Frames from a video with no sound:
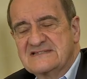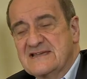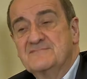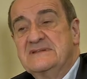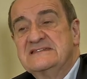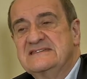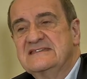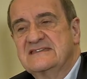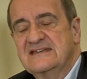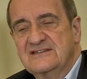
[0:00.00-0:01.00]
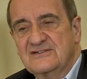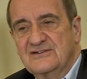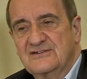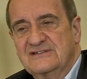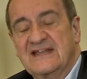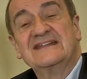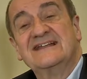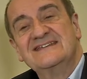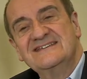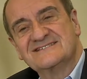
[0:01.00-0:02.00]
no longer have a
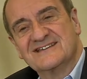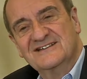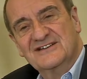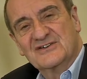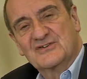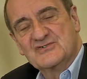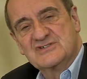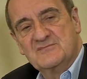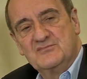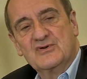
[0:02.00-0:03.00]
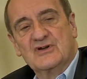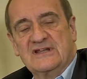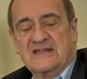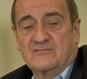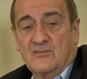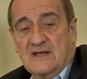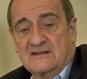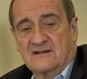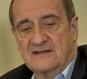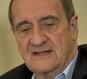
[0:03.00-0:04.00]
simple analysis like, for example, I
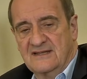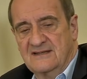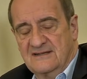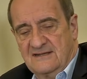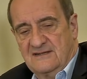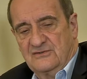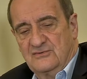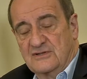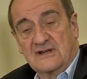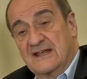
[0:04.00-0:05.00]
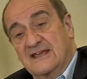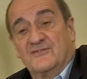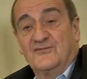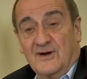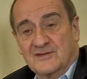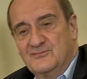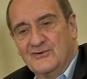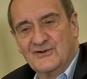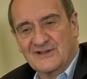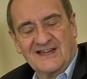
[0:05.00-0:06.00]
experienced during the Cold War.
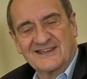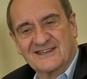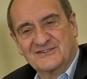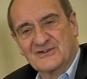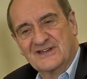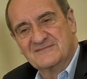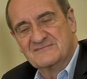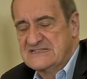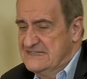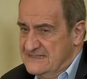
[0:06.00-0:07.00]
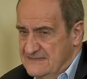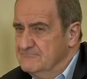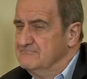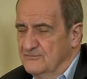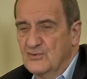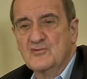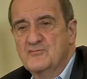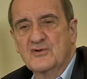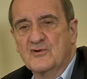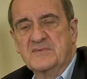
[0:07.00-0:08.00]
Things are much more
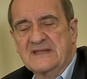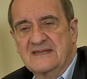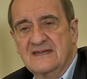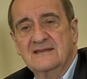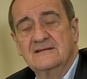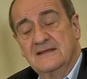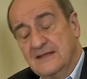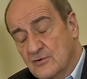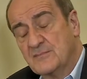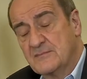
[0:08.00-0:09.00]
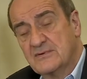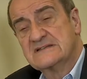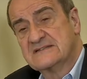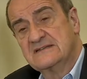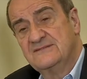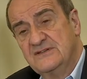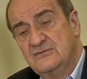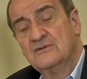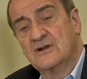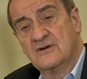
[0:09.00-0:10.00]
complicated now, even for
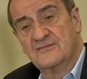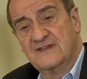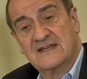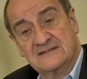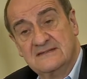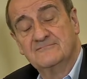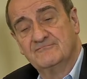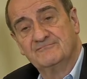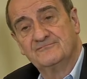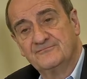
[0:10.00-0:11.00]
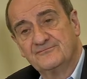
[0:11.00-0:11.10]
people in everyday lives.